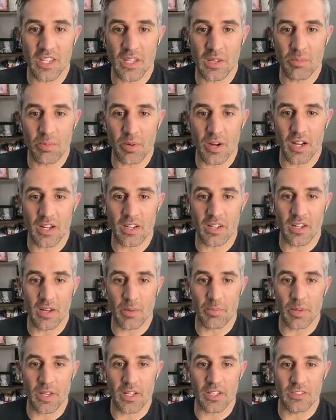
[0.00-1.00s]
He brought it
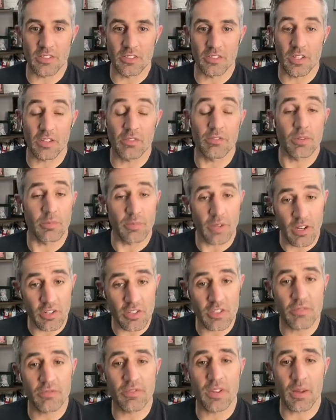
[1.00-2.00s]
up and is looking for
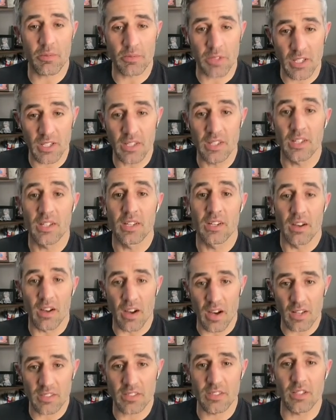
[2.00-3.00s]
marriage and family.
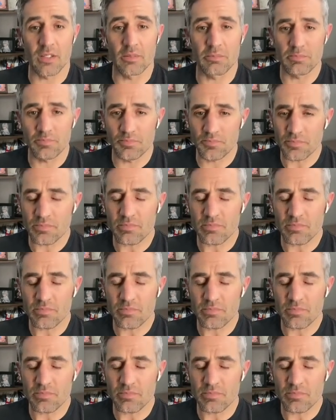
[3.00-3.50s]
Awesome.